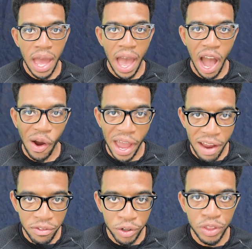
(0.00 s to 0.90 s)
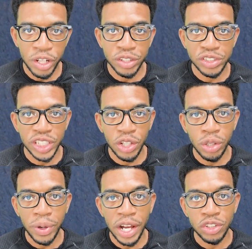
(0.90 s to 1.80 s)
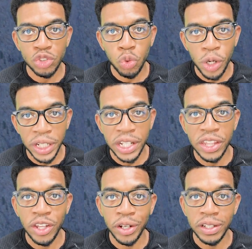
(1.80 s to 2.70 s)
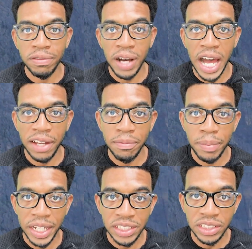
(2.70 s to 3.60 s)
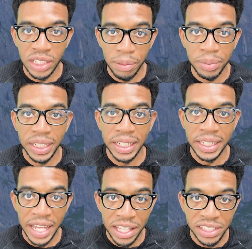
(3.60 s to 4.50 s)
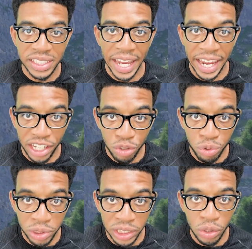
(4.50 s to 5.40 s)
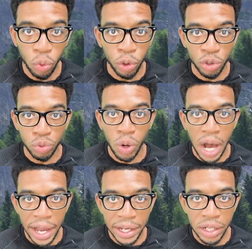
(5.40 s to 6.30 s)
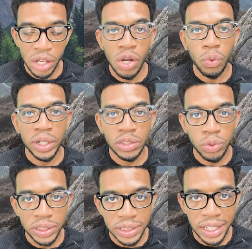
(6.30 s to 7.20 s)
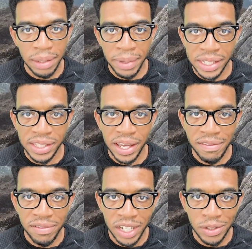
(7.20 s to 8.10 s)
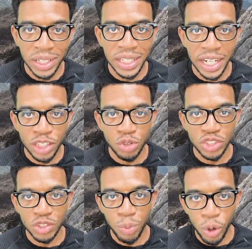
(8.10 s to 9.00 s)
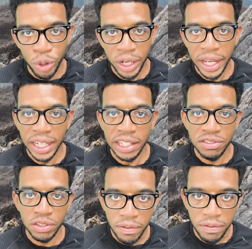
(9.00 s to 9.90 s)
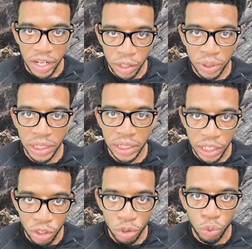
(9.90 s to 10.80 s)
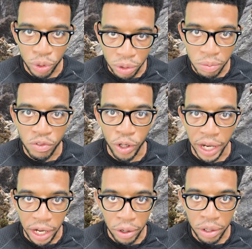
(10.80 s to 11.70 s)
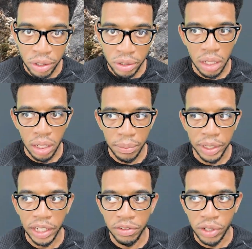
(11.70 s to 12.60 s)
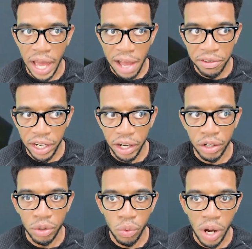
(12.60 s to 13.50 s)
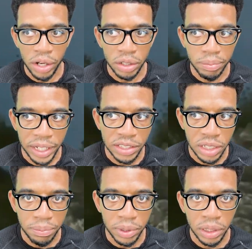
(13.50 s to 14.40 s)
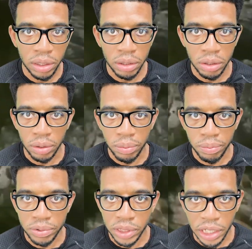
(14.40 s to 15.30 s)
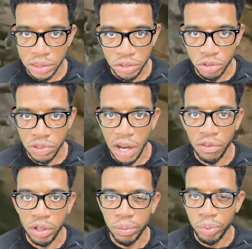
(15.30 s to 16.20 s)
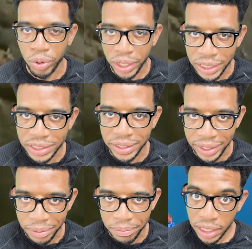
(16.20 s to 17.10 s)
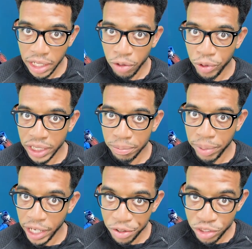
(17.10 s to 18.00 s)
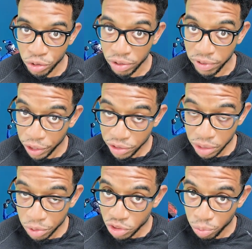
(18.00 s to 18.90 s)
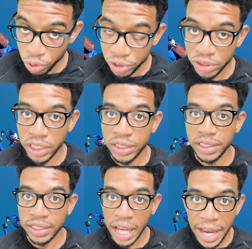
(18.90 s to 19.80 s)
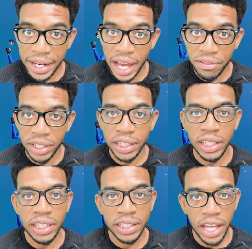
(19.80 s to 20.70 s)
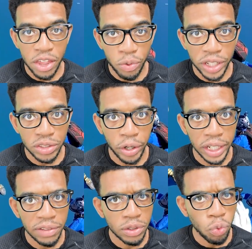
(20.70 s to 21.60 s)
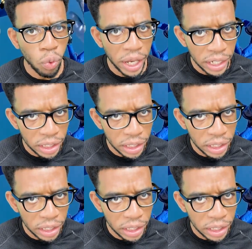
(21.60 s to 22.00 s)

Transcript: However, there are still around 20 to 35 base jumping deaths annually worldwide, which once again makes it a very dangerous sport and gives you very little room for error. I mean, if you have an error while you're base jumping, your chances of survival are pretty slim. If we compare this to a very similar sport such as skydiving, the death rates are even way